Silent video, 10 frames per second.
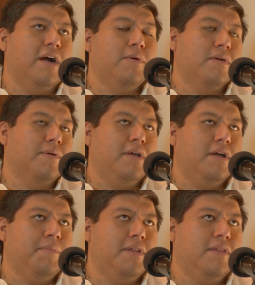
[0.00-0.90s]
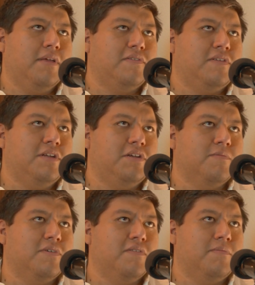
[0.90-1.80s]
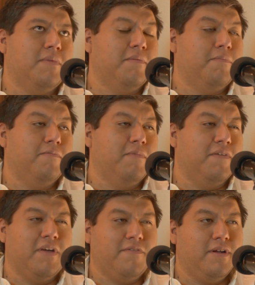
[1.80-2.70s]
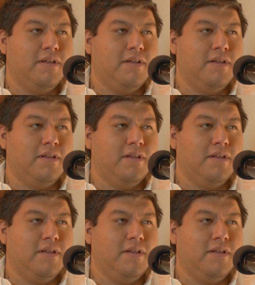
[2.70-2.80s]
I will agree. I mean, his teaching wasn't my favorite.